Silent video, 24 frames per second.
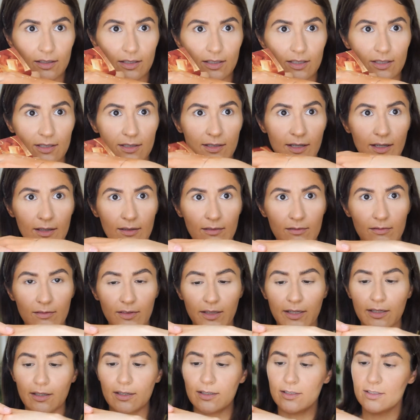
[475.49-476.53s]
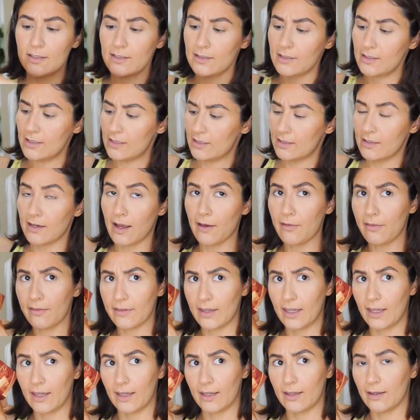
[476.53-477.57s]
It's not like it's
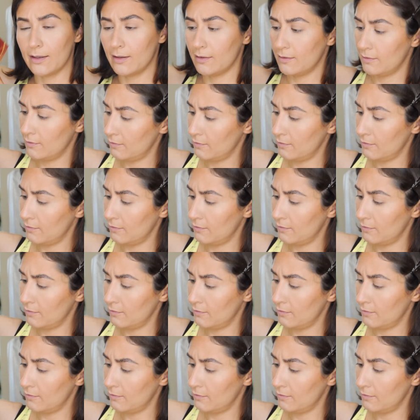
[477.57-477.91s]
nothing,